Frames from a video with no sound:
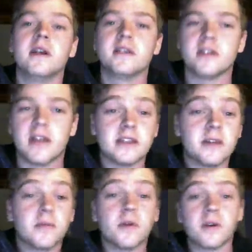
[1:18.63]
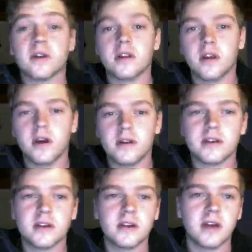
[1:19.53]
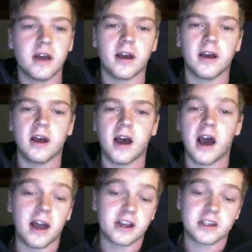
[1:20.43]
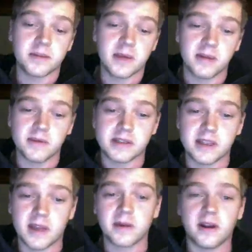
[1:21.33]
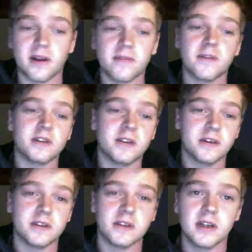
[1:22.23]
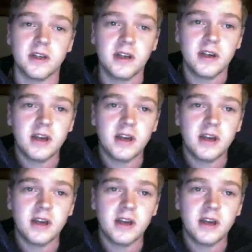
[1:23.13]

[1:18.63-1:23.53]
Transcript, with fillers: So that's an important note. uh, I actually made that mistake when I first used it.